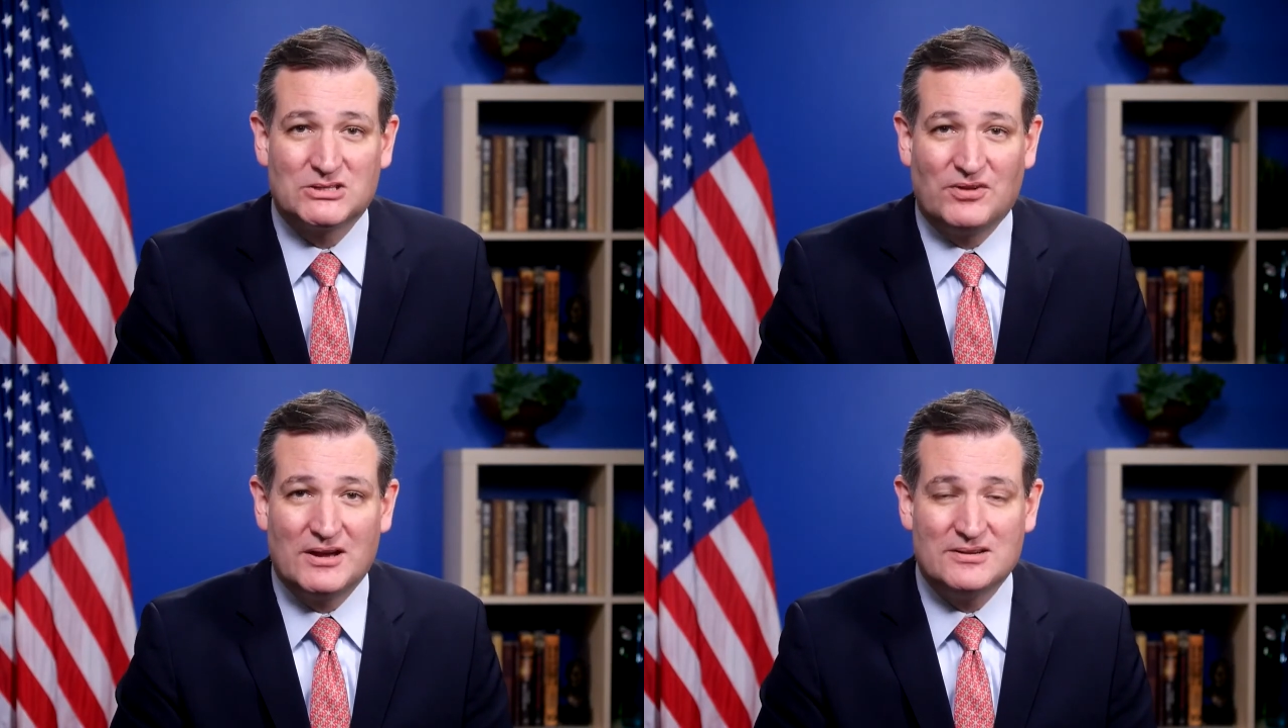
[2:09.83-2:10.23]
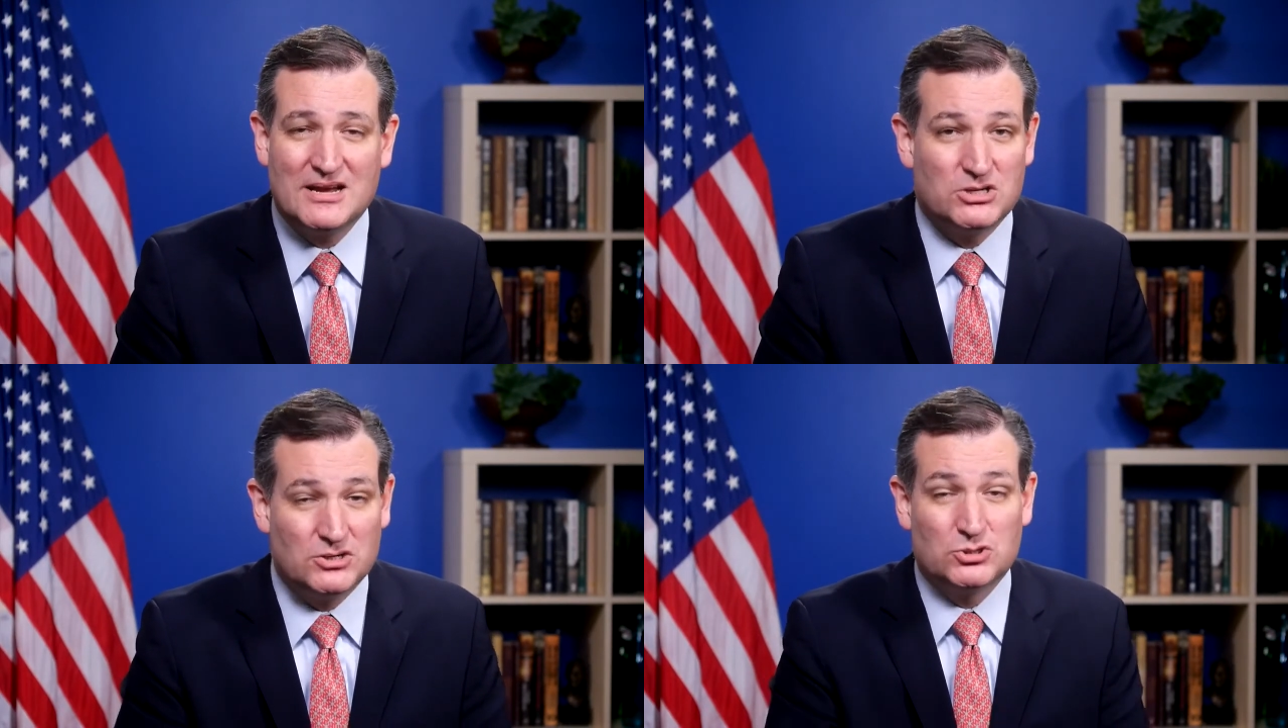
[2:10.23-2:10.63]

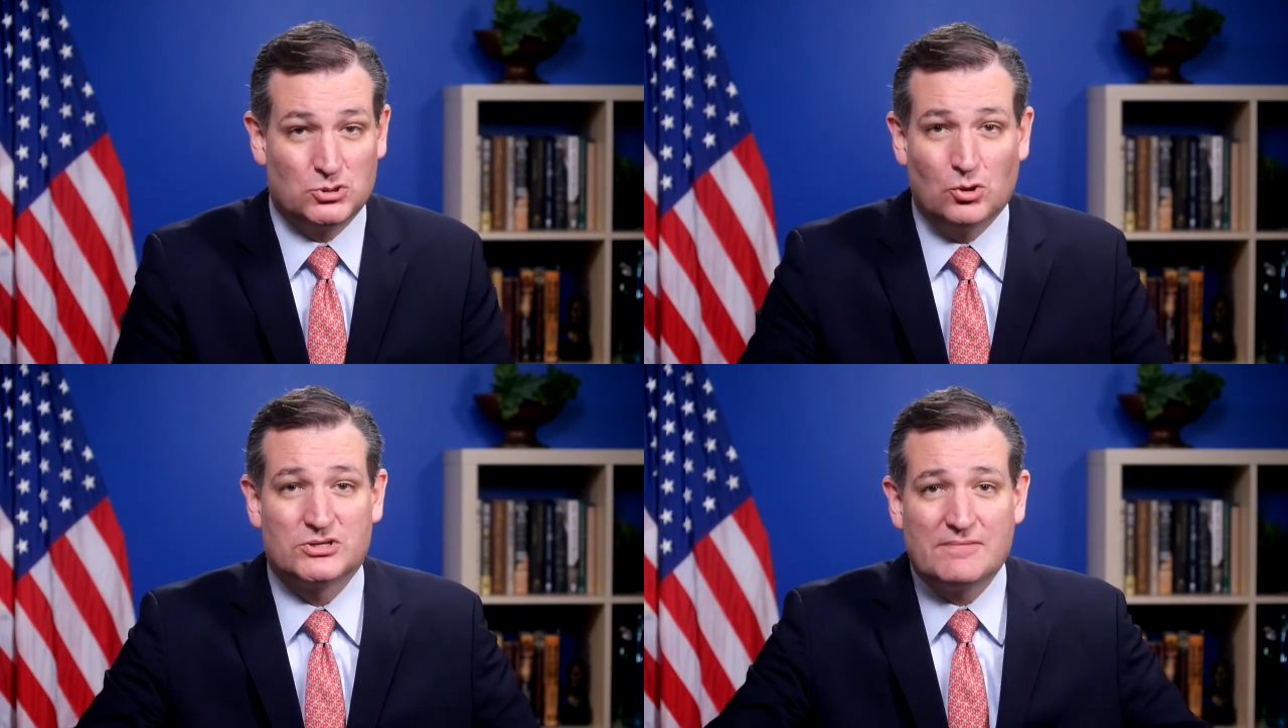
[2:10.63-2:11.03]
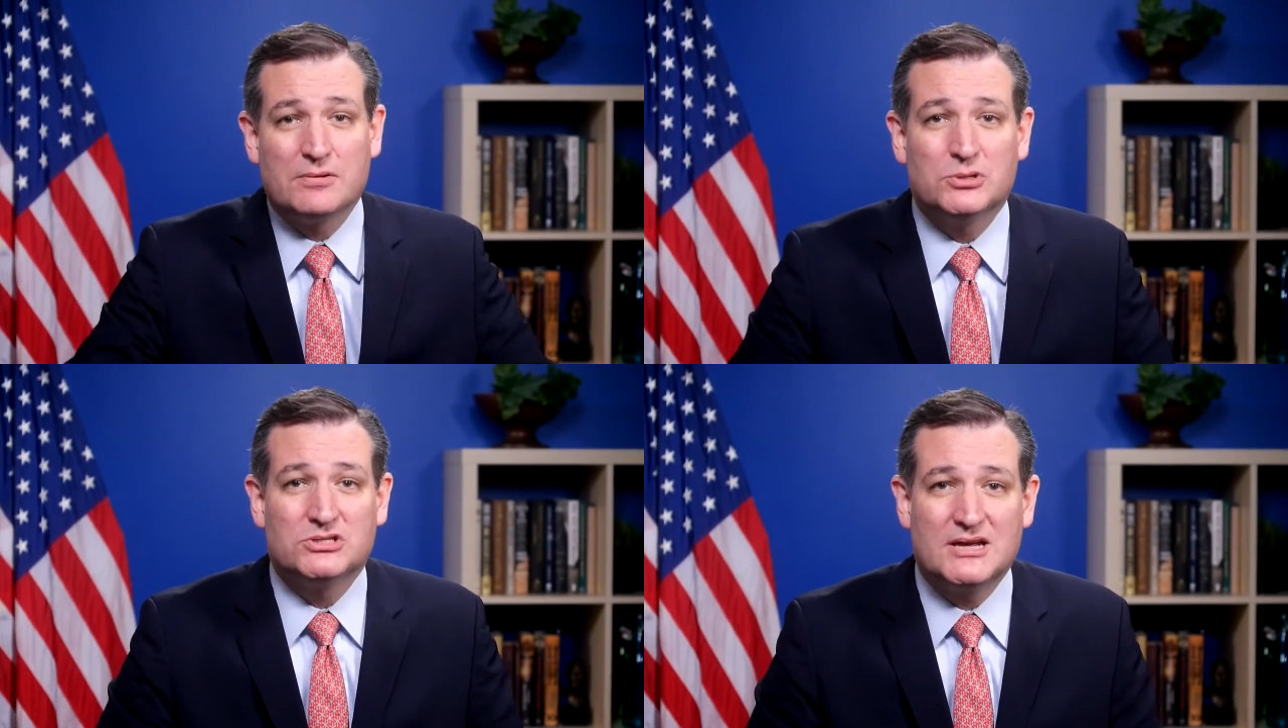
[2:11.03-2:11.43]
Foundation, who scores
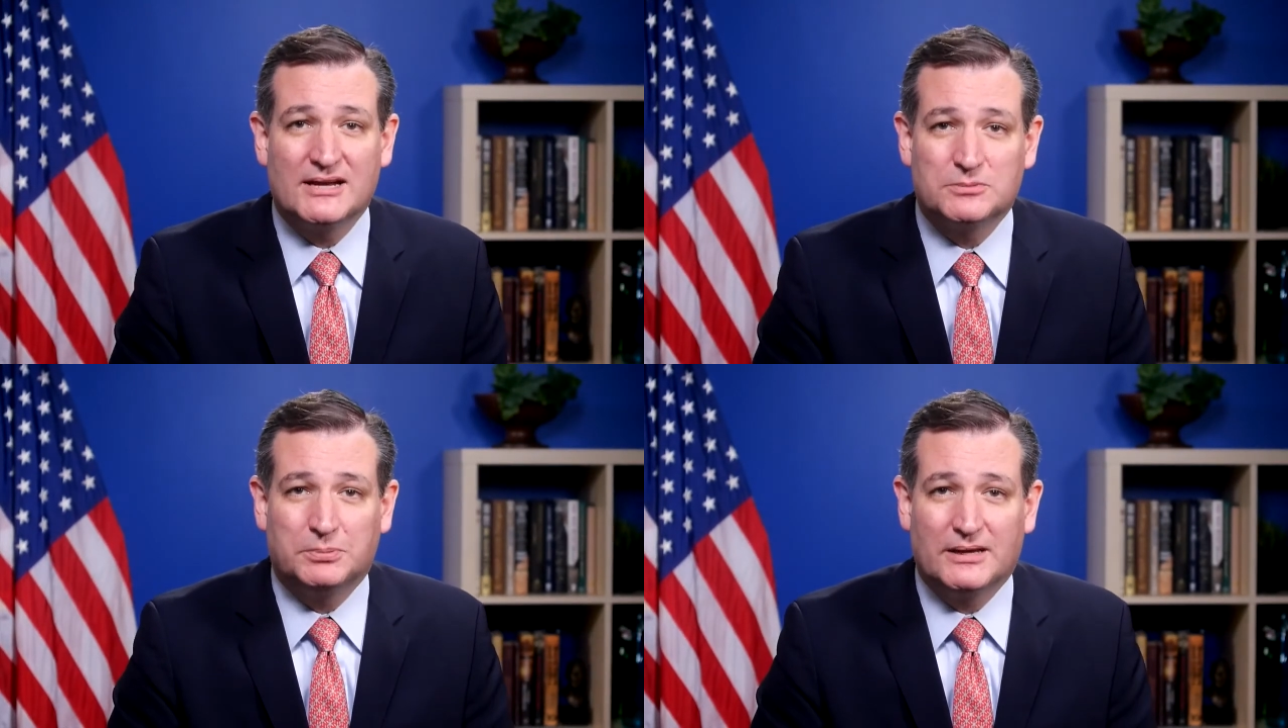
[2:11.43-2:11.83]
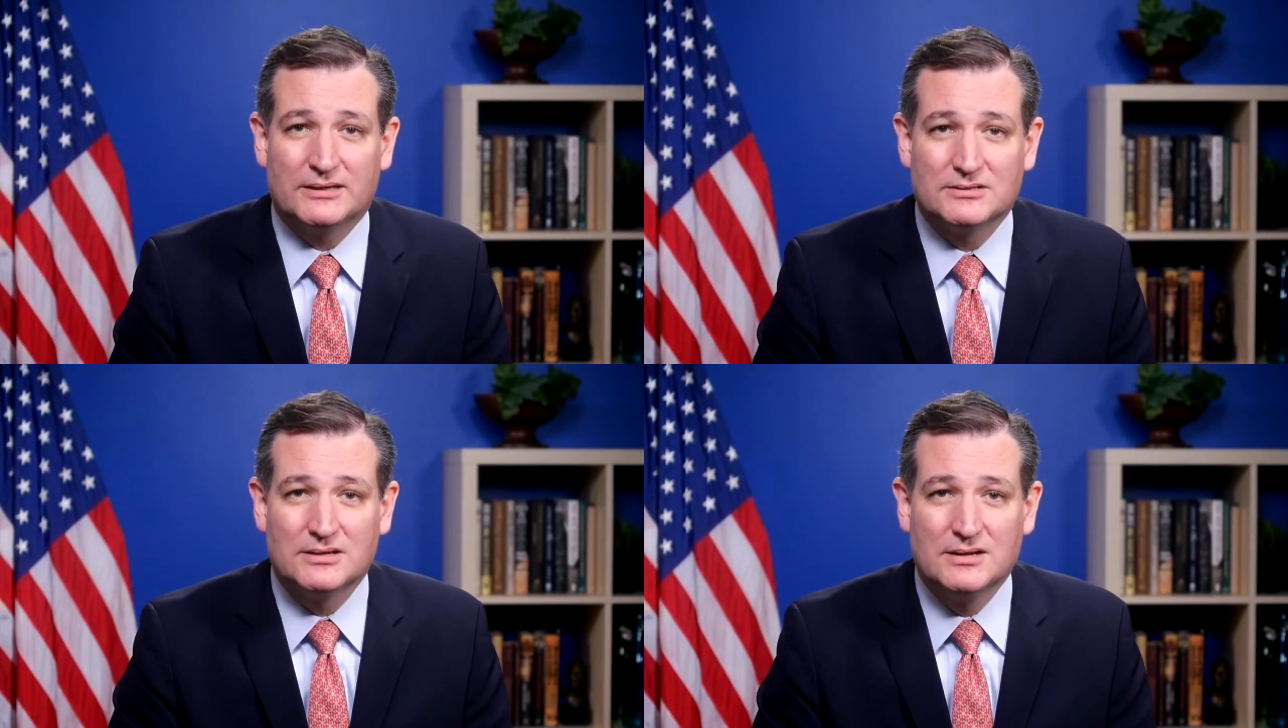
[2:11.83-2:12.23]
everyone's tax
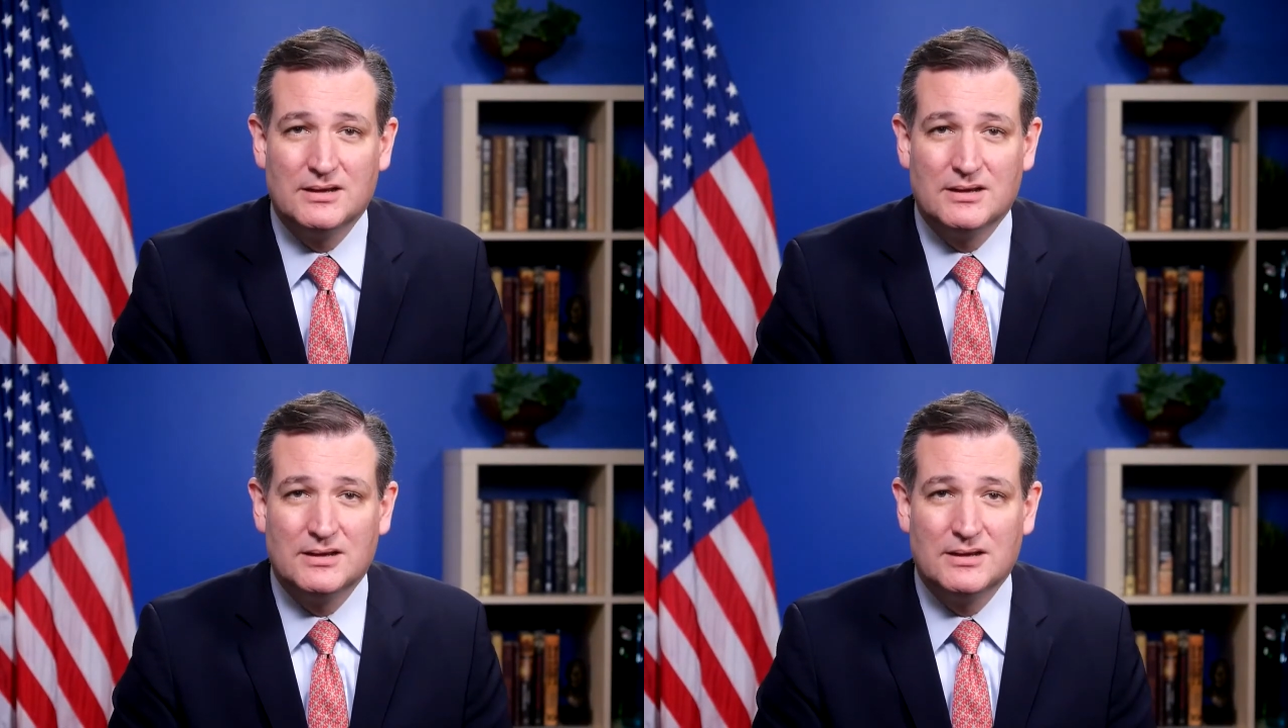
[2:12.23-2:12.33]
plans,